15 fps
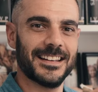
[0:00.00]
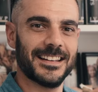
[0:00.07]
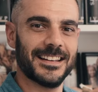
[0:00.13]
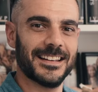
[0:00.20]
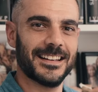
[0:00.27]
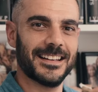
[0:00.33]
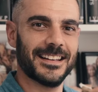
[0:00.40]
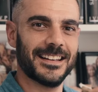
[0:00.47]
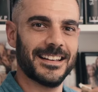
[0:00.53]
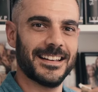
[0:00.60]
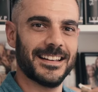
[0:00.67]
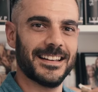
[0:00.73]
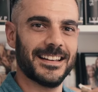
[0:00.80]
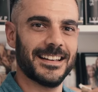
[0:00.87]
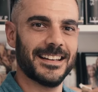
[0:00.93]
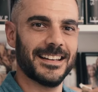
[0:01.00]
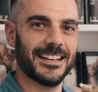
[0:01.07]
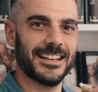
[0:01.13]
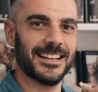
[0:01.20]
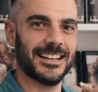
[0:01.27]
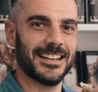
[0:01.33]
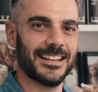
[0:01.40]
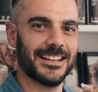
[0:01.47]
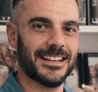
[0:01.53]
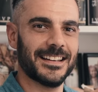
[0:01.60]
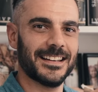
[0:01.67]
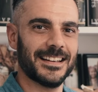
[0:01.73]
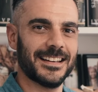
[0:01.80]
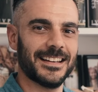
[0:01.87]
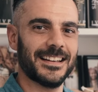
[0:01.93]

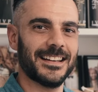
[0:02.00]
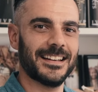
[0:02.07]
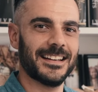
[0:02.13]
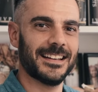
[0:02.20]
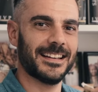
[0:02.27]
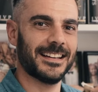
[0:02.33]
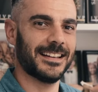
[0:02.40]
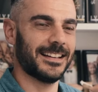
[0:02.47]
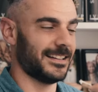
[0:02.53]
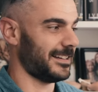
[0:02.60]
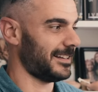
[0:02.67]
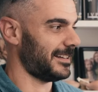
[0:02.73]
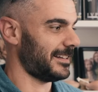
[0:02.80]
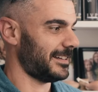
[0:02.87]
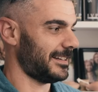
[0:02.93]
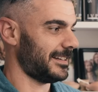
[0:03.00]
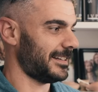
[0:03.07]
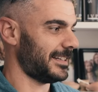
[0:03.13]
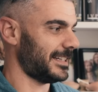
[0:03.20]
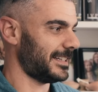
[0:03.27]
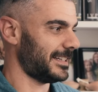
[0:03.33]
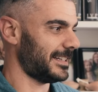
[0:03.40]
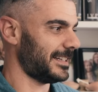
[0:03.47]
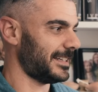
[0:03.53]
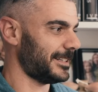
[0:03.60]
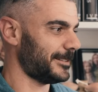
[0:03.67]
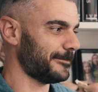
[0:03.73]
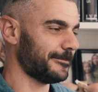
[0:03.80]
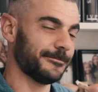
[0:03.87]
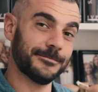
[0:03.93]

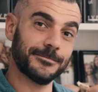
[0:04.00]
This person isn't speaking.